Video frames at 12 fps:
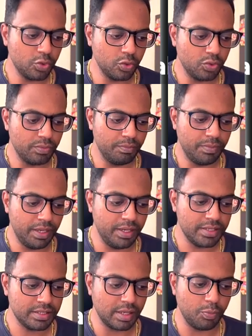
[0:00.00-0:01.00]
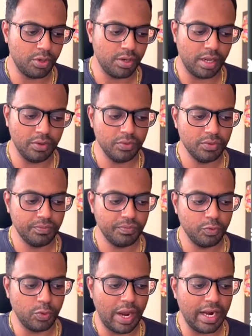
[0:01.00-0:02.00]
the mean. So mean is computed
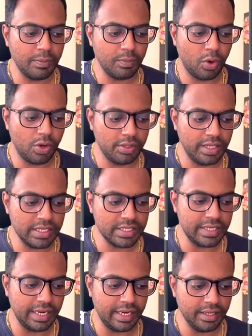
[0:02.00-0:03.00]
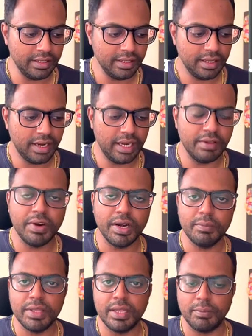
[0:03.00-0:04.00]
how? You add up all these data
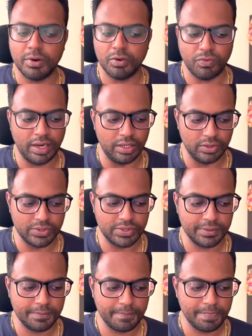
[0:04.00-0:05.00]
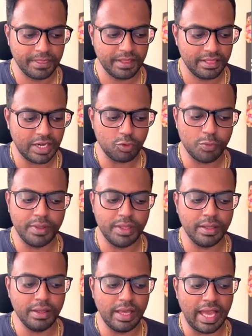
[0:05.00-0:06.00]
and divide it by the number of values.
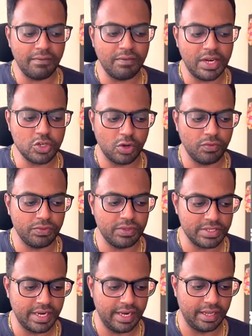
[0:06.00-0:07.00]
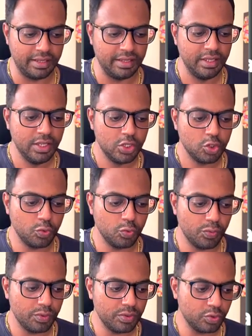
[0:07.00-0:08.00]
That would be the average of this data.
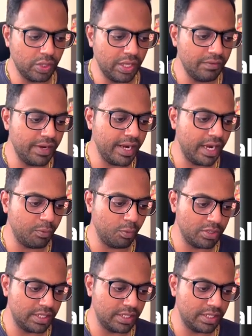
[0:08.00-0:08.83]
So every